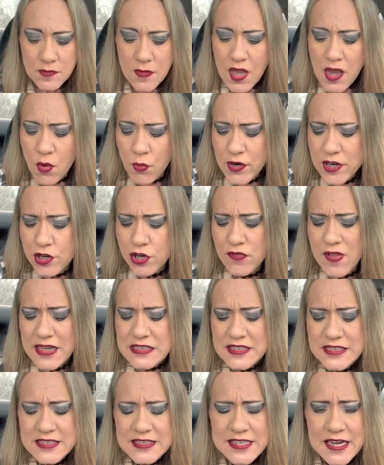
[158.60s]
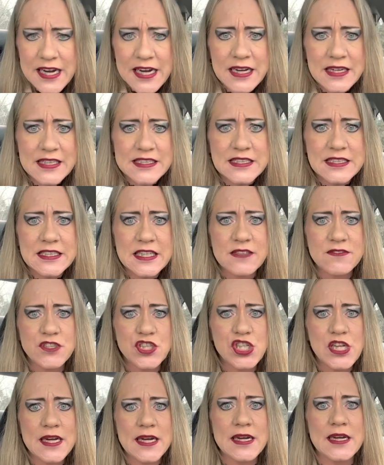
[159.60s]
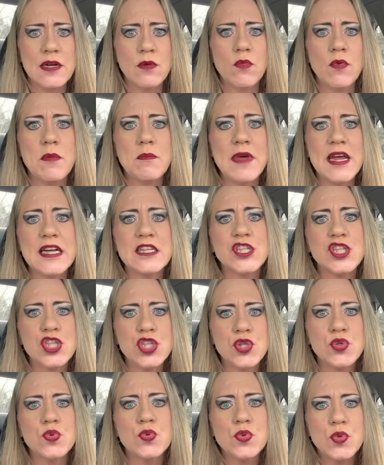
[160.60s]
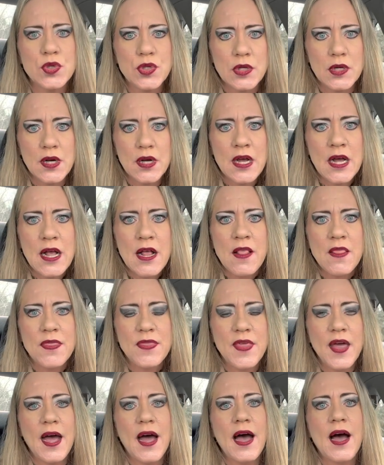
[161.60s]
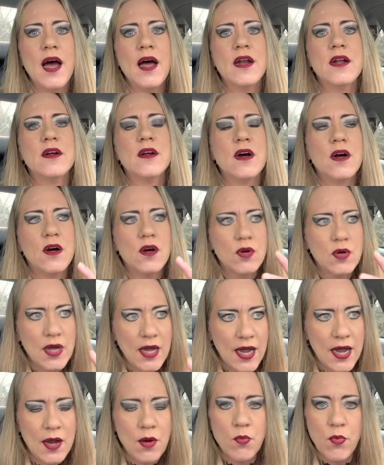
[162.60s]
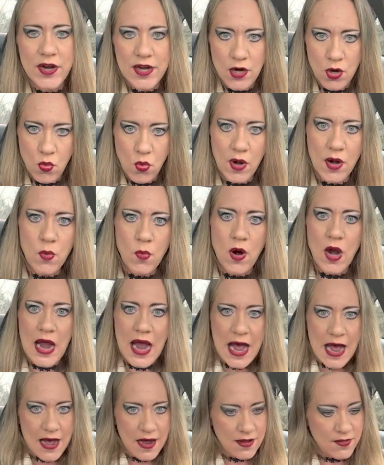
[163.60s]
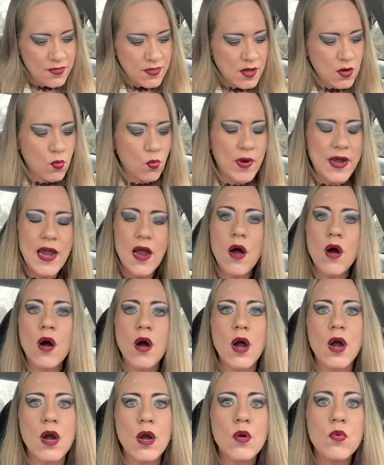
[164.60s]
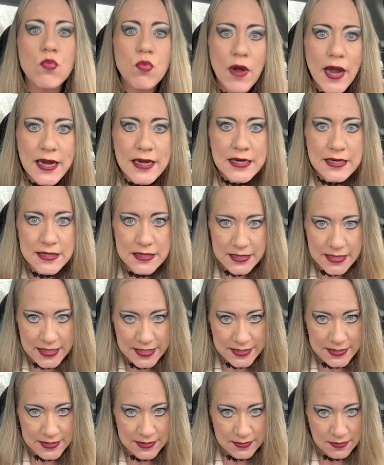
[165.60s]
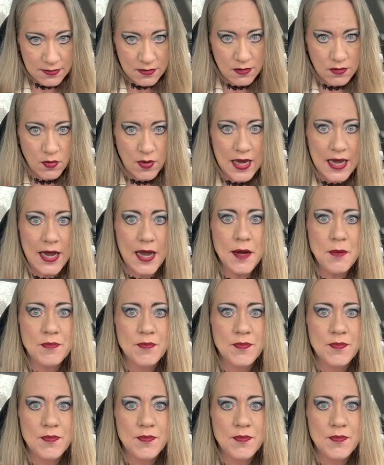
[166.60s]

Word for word: we do that daily self-check-in, and we make sure that, okay, we know where we're at and that we are regulated, okay?